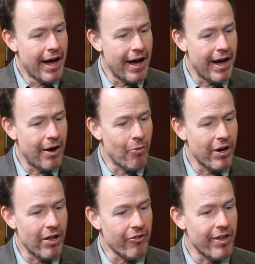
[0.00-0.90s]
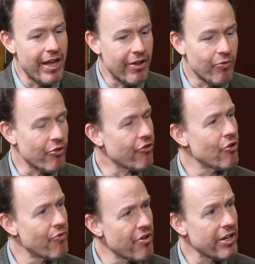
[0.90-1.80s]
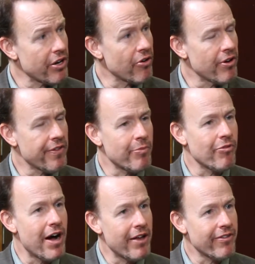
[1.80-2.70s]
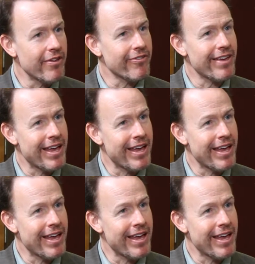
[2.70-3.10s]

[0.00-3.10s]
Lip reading: What I'll say is we're still really early in the process,